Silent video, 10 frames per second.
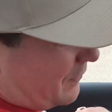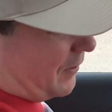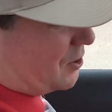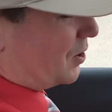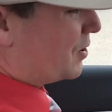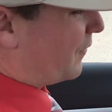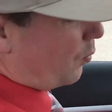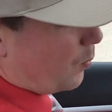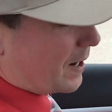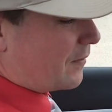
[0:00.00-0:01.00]
features for
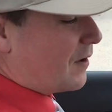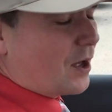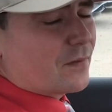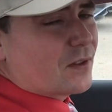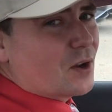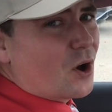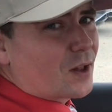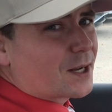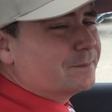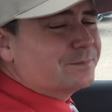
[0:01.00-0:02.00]
wicked value for the
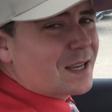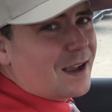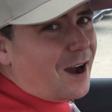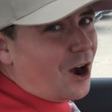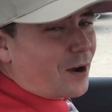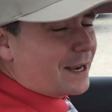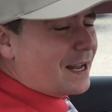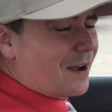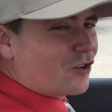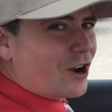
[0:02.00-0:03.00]
dollar. All right,
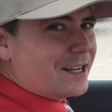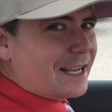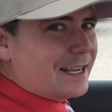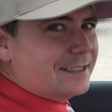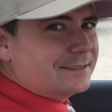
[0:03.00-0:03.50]
have a great day.